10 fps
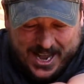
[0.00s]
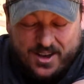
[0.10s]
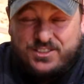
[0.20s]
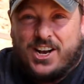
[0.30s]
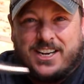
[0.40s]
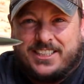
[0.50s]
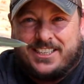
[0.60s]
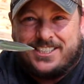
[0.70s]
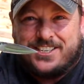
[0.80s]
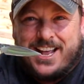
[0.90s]
I'm shocked it
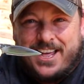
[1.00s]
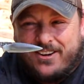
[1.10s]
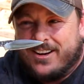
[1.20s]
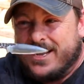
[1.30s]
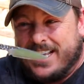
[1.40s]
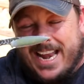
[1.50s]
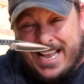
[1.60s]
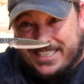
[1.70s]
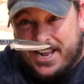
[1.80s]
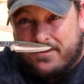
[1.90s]
didn't shatter. It
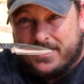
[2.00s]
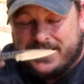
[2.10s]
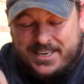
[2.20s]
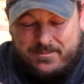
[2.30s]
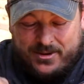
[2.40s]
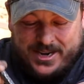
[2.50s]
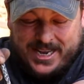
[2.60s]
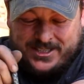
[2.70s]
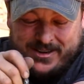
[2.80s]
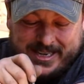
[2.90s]
has not been tempered
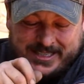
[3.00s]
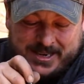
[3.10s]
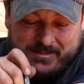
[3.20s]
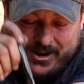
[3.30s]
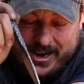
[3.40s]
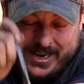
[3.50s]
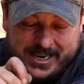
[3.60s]
yet, so I gotta temper it.